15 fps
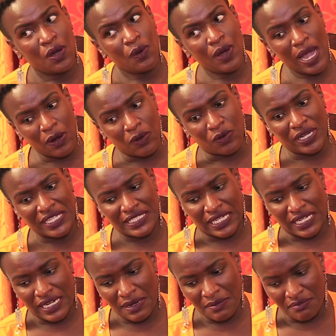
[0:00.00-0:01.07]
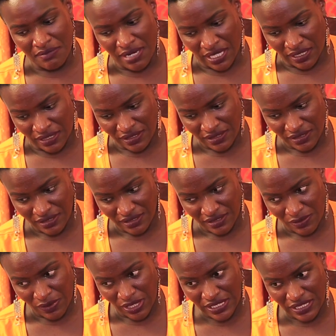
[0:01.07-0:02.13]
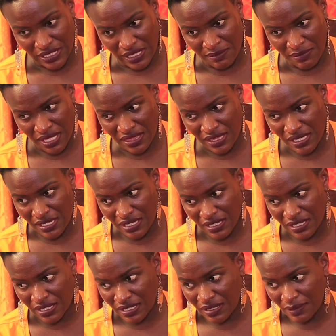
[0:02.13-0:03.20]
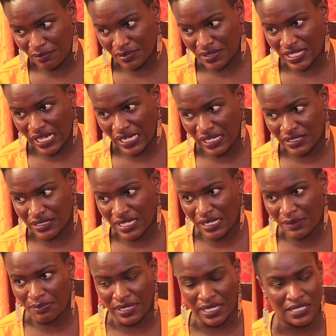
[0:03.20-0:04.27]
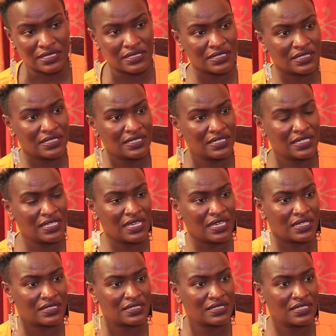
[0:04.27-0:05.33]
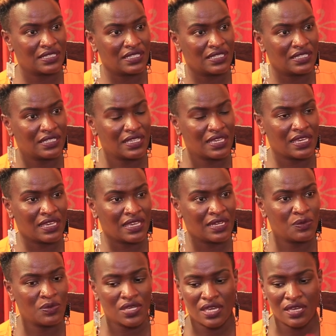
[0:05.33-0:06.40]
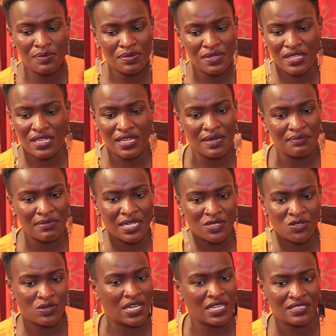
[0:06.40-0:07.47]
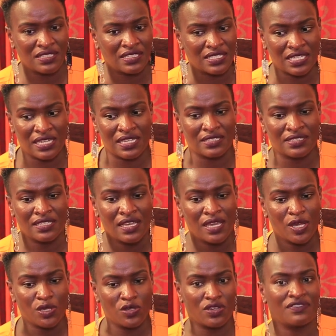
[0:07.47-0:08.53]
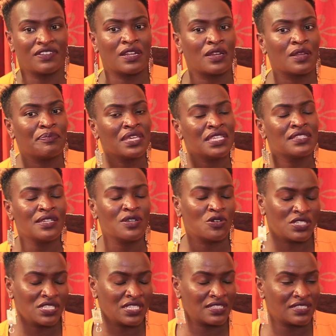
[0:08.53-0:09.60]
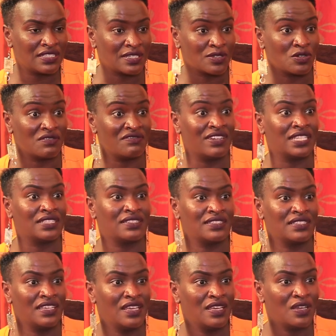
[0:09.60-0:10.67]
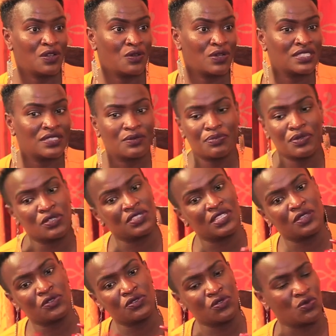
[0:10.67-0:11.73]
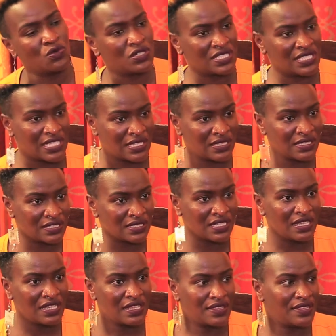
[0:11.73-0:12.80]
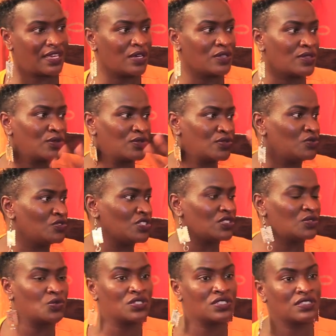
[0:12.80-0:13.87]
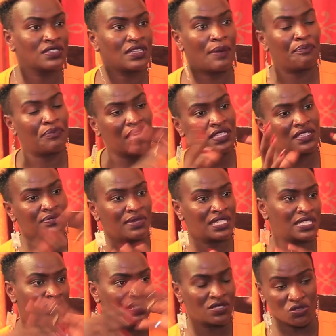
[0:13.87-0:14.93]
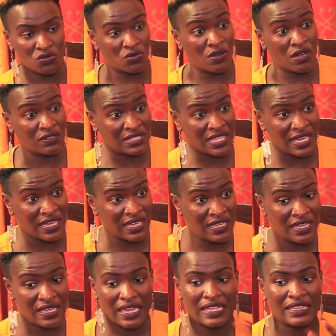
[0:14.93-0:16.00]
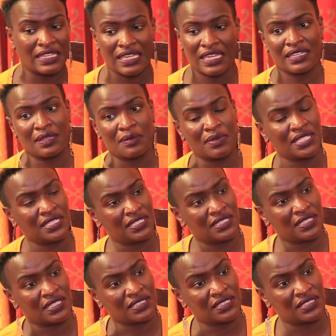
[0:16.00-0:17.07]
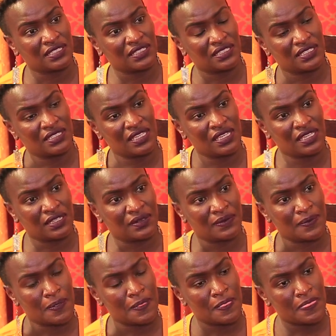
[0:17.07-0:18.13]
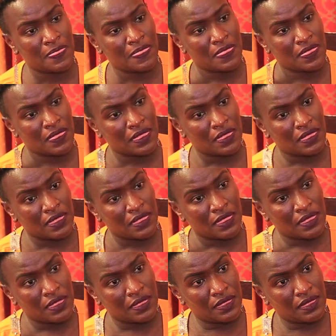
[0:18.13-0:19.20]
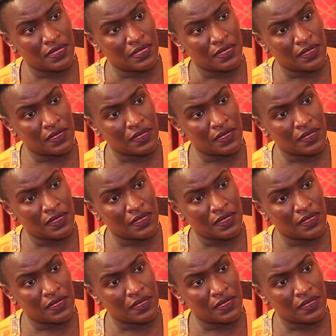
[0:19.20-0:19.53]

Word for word: Wow, quite a number. Quite a number. I think 10 plus. Mm. Yes. Okay. Yeah, and we're happy they come back to us. They tell us, you have an amazing audience that converts. Yeah. Because there are those who want sales. There are those who just want campaigns, messages to go out there, and they get the messages. Okay. Yeah. Sometimes,